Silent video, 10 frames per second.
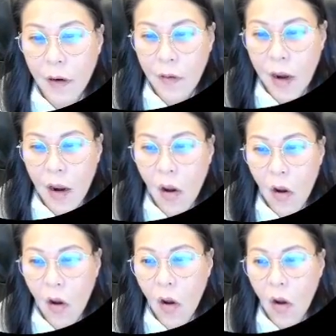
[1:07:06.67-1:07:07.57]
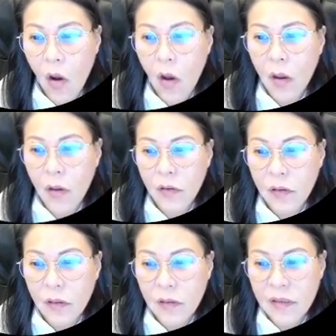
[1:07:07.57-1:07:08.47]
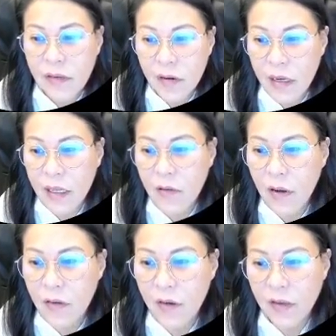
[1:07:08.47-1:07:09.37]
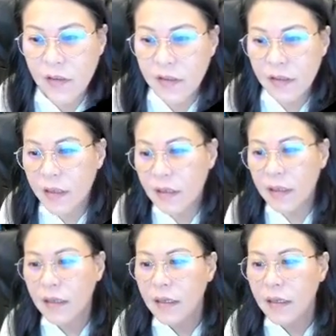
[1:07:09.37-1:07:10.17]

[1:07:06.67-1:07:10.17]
Right? Or secretly go and register